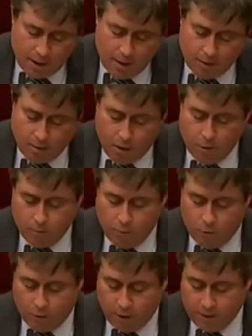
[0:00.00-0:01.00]
In their own
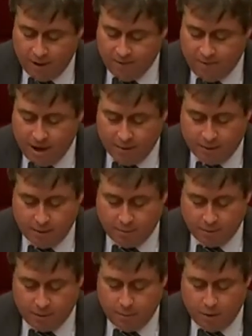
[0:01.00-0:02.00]
reporting, they've found that
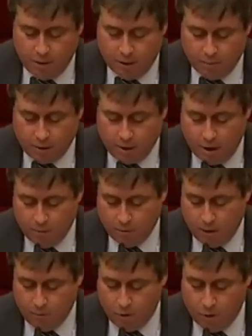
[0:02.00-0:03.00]
the communities in which they
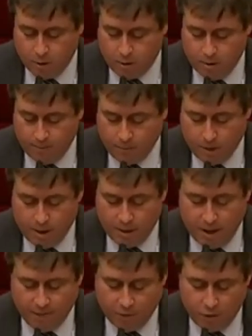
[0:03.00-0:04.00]
work,
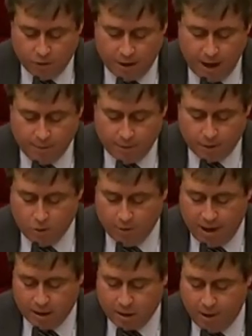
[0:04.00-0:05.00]
they've reduced ambulance
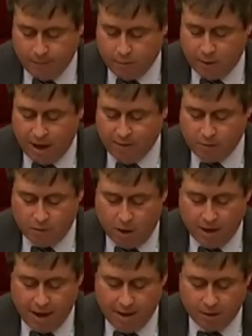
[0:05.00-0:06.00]
call-out times by an average of
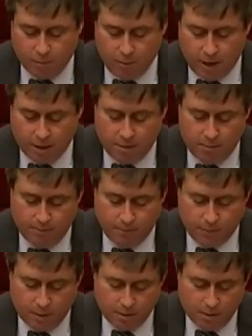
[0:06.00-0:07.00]
90 hours a week.
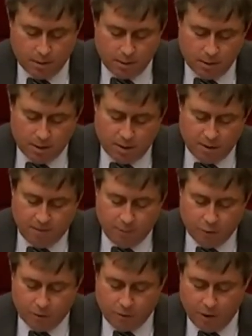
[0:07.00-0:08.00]
If
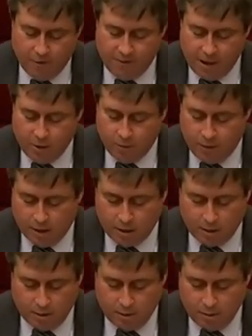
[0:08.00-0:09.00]
you put a dollar value on
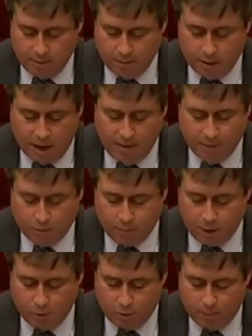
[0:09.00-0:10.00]
this, the savings
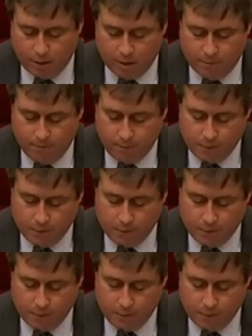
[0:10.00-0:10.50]
would be enormous.